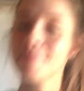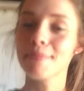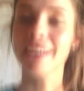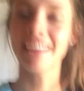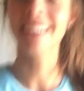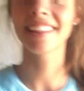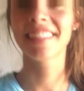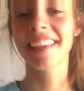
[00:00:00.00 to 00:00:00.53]

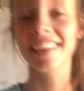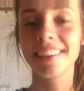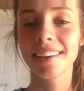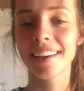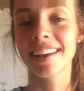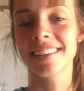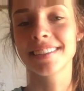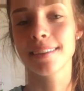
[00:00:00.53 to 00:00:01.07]
but thank you
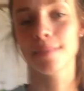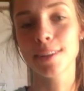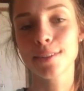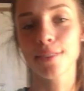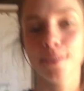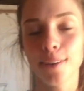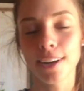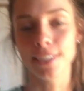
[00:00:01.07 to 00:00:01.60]
guys so
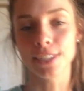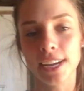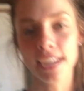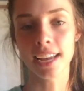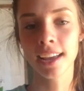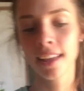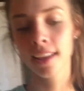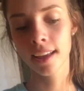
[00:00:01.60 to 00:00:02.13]
much for
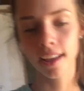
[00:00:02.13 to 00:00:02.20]
watching.